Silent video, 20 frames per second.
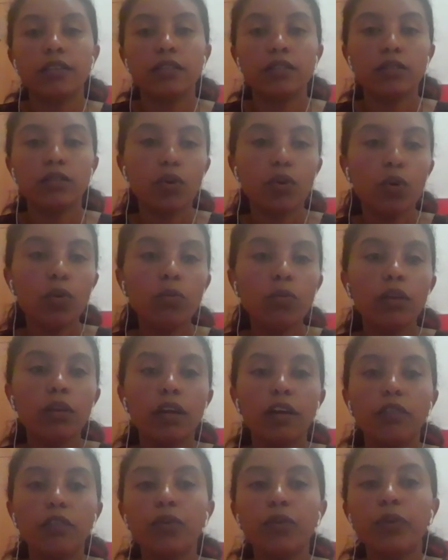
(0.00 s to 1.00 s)

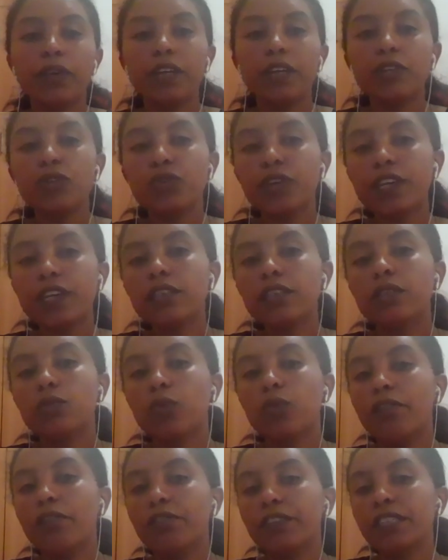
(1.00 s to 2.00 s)
For each race,
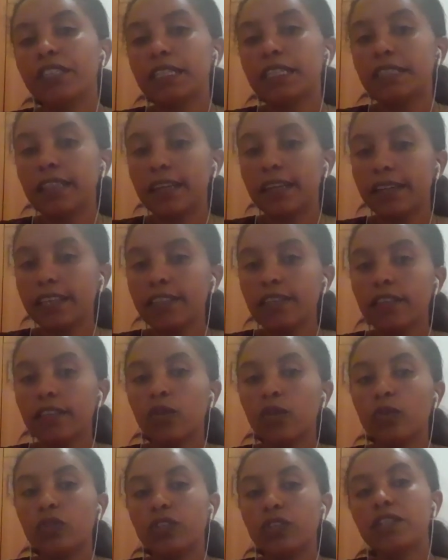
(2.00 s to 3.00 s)
one versus the rest,
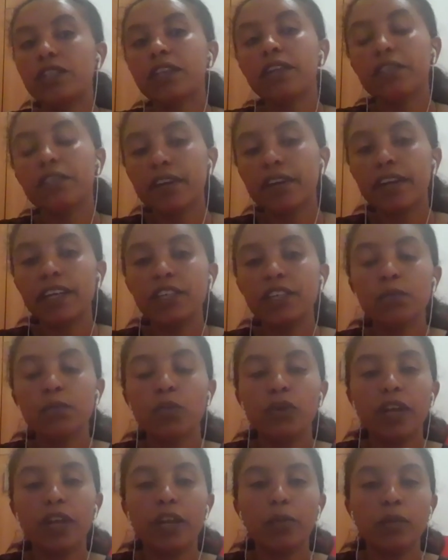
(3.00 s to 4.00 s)
logistic
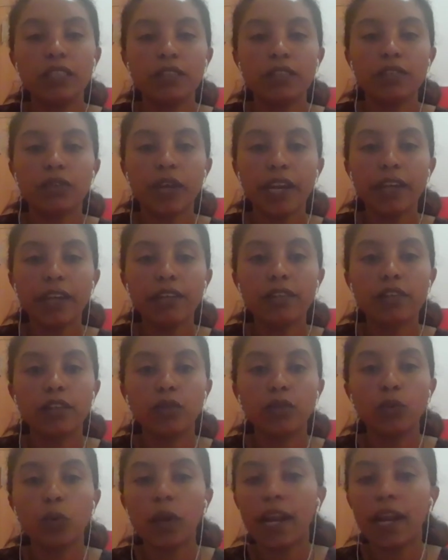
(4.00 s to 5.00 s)
regression model was trained
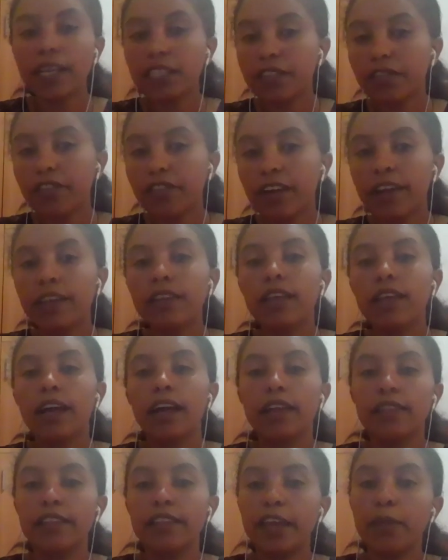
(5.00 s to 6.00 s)
to classify
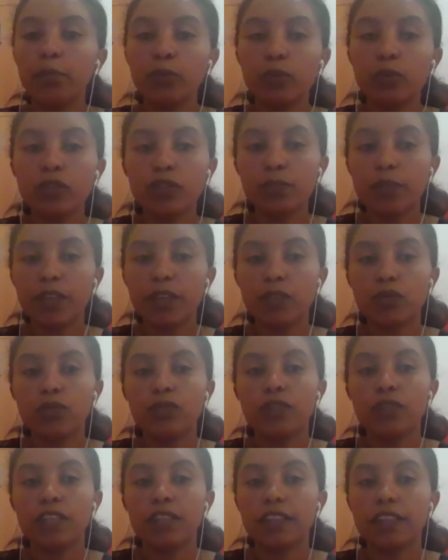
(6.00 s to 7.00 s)
the input space
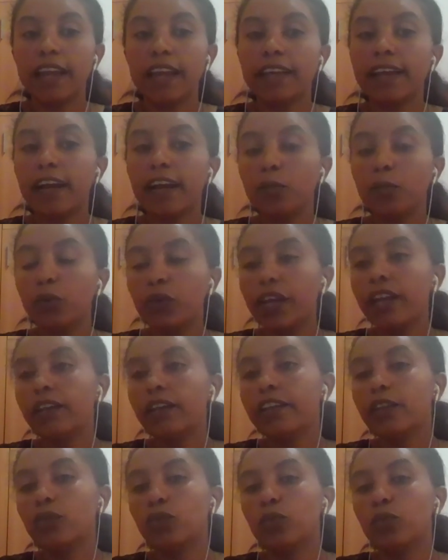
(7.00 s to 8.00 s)
of the StyleGAN
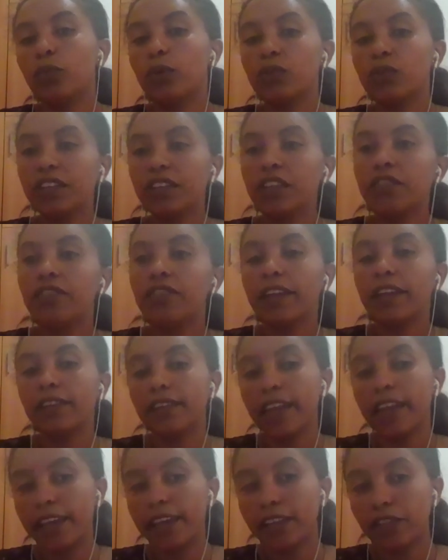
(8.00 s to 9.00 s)
model into positive and
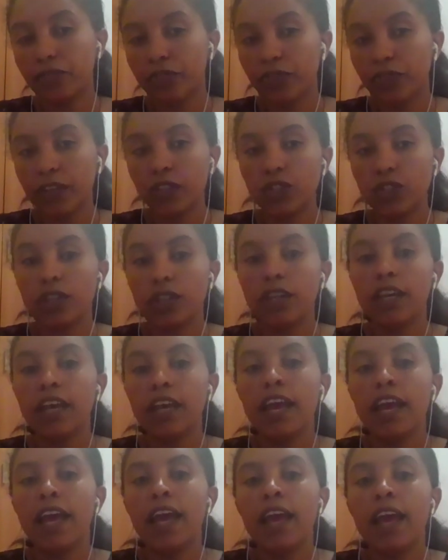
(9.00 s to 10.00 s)
negative region.
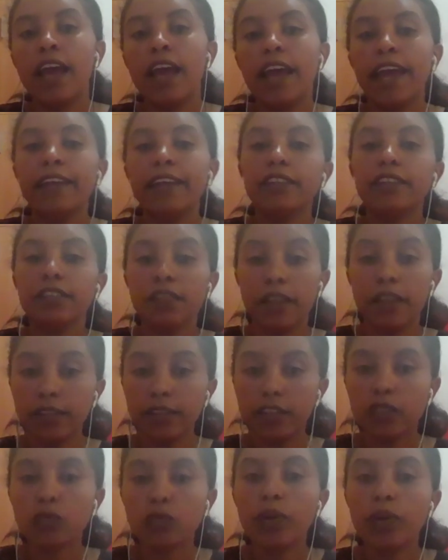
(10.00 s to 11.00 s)
And
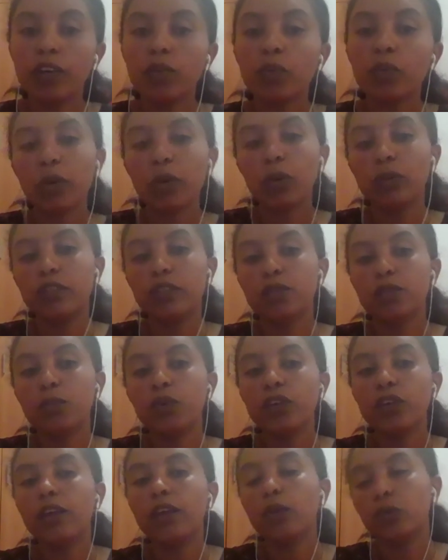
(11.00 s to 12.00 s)
in this work, we call this
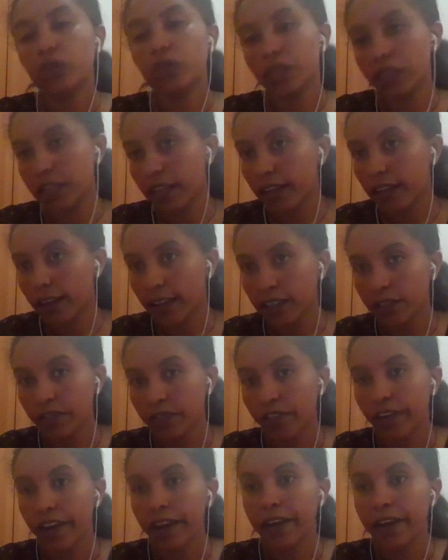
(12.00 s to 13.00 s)
model logistic
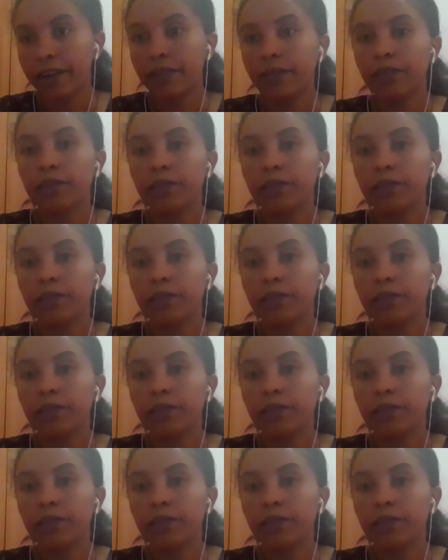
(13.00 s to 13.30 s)
classifier.